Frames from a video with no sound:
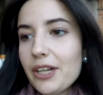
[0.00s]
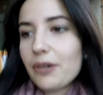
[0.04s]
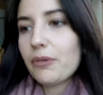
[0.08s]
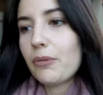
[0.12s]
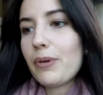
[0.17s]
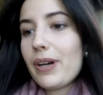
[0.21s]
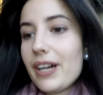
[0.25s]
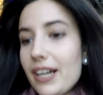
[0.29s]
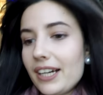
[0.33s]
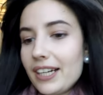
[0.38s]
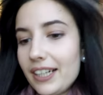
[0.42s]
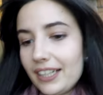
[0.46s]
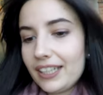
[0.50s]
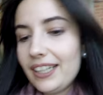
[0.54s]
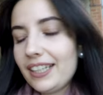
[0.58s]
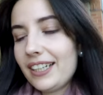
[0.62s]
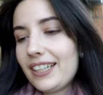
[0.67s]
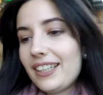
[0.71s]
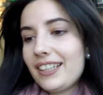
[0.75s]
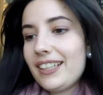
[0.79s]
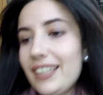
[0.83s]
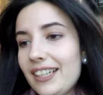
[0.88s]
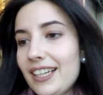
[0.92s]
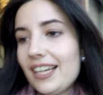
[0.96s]
where
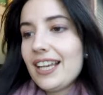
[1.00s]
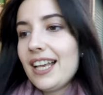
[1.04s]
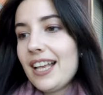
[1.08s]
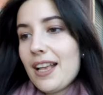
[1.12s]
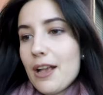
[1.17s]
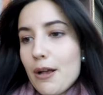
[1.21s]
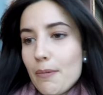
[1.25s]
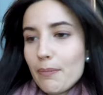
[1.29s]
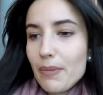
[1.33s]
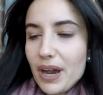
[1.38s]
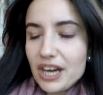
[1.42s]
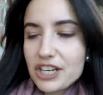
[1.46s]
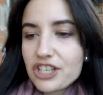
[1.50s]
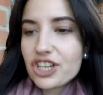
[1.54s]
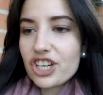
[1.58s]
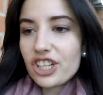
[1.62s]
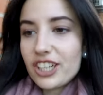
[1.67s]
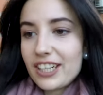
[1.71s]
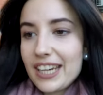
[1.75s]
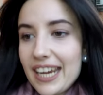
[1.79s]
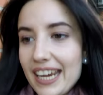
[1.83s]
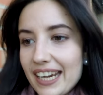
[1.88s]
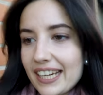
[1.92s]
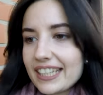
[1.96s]

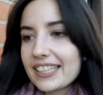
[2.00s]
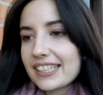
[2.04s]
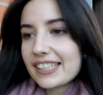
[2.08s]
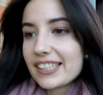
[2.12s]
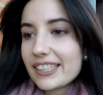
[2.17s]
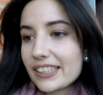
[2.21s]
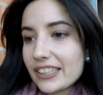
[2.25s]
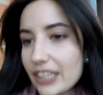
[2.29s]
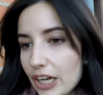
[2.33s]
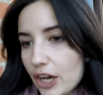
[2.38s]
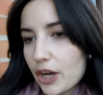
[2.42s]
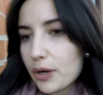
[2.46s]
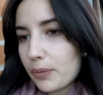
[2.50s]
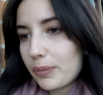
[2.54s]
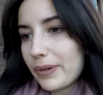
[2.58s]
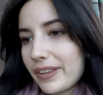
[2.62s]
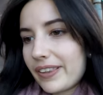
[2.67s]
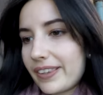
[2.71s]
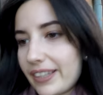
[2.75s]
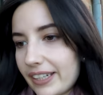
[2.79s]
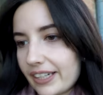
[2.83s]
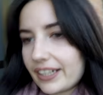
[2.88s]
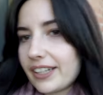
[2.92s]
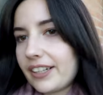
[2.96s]
Magic Kings go
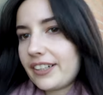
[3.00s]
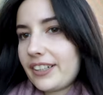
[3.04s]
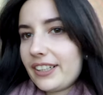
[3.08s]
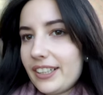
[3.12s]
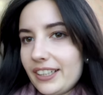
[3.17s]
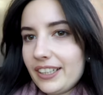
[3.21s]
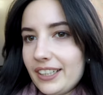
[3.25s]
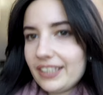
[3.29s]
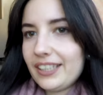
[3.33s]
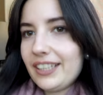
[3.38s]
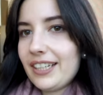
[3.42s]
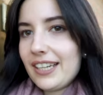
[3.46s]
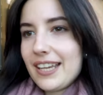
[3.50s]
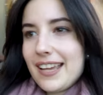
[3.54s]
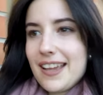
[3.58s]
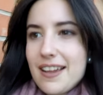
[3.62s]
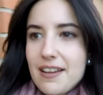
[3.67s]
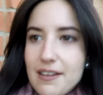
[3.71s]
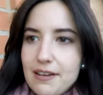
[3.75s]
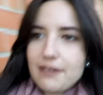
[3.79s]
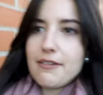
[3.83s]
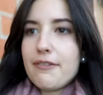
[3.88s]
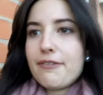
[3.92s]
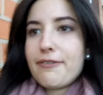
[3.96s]
with their
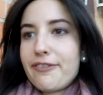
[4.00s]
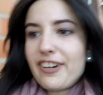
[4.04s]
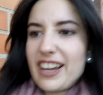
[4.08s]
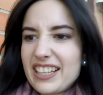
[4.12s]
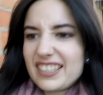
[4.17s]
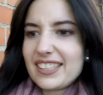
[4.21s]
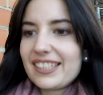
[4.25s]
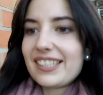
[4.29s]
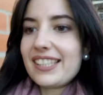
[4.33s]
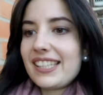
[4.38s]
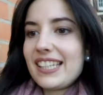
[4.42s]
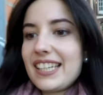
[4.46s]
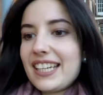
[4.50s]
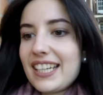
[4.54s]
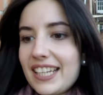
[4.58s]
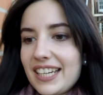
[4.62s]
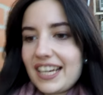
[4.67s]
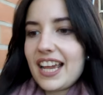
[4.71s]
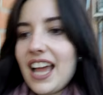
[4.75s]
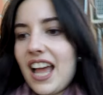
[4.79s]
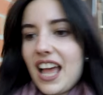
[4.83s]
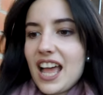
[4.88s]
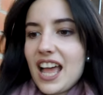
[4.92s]
fancy